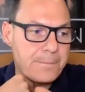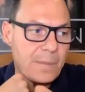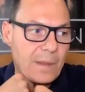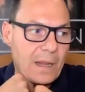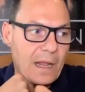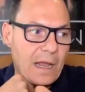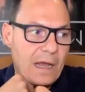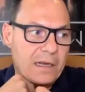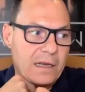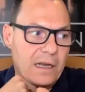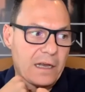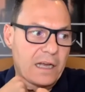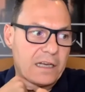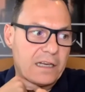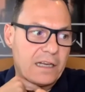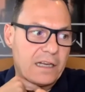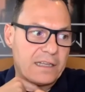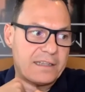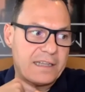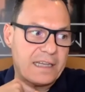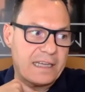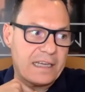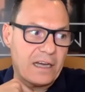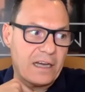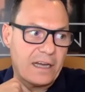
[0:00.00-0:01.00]
I
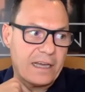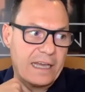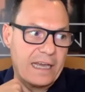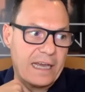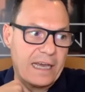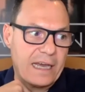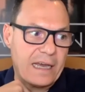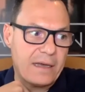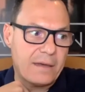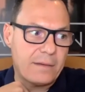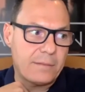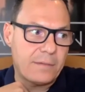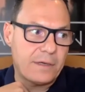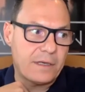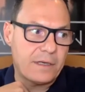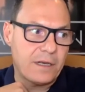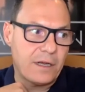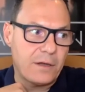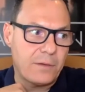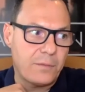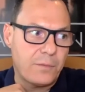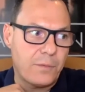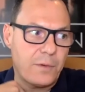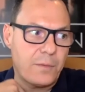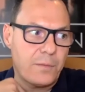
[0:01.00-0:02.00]
think I get, you
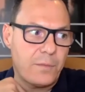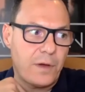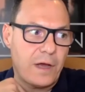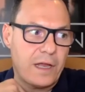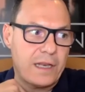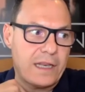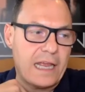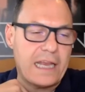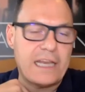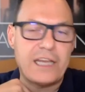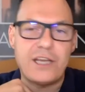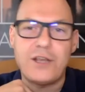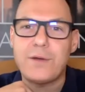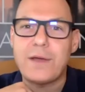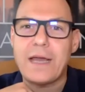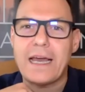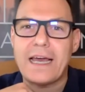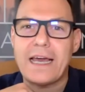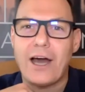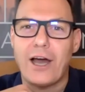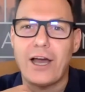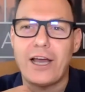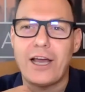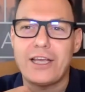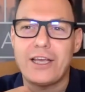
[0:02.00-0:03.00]
know, and then you get
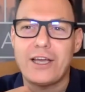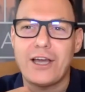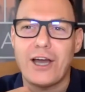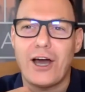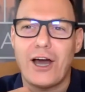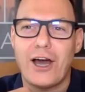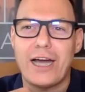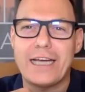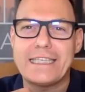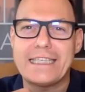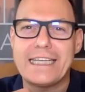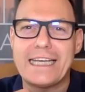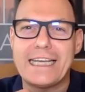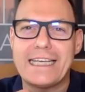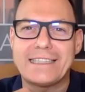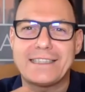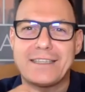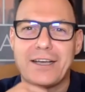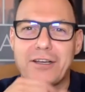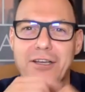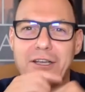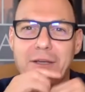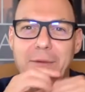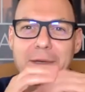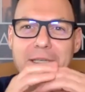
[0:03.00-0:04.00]
ideas,
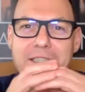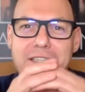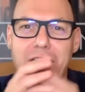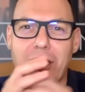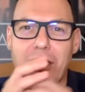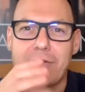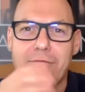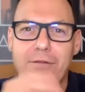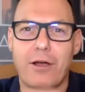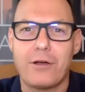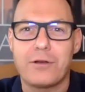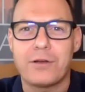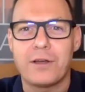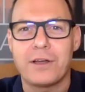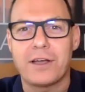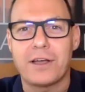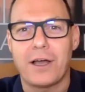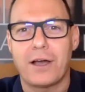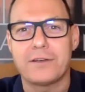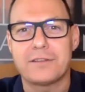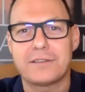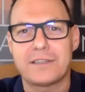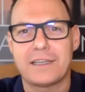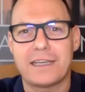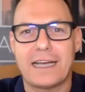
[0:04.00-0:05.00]
don't you? When Joe Rogan
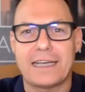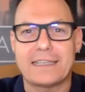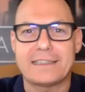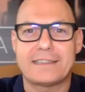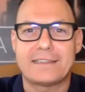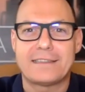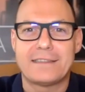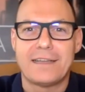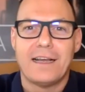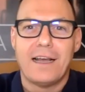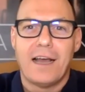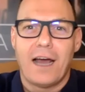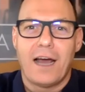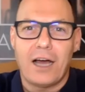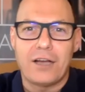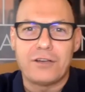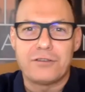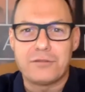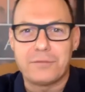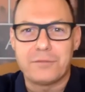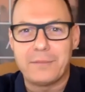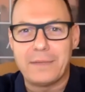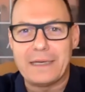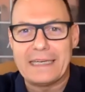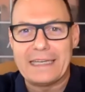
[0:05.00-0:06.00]
goes and gets
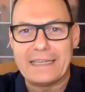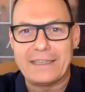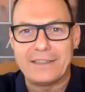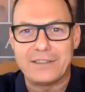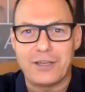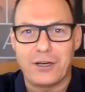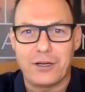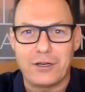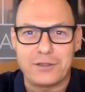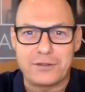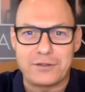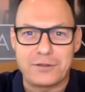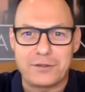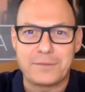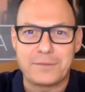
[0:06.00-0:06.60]
$100 million from